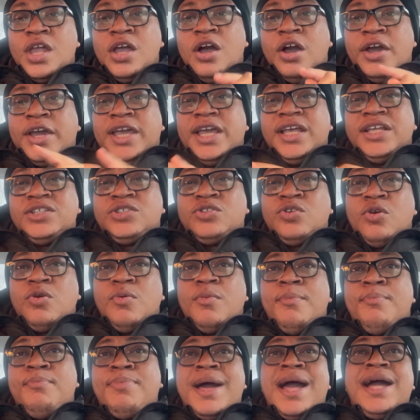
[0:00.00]
Okay, so
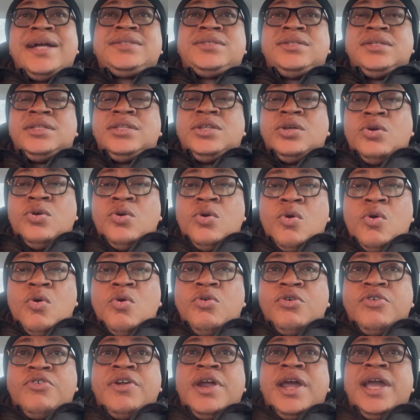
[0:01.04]
back to the
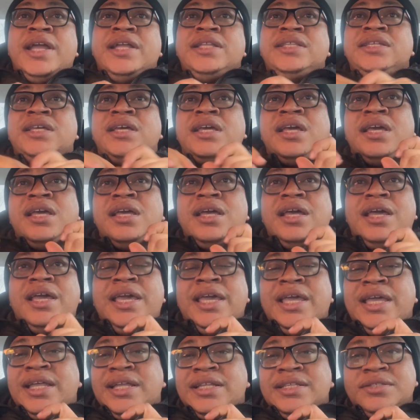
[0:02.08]
whole grind,
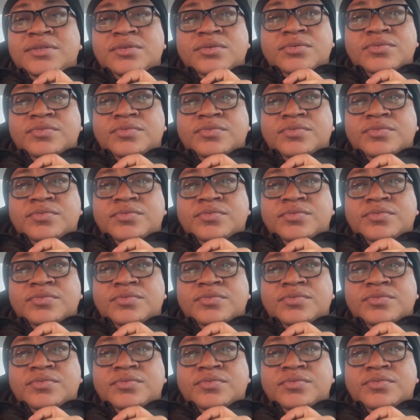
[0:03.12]
and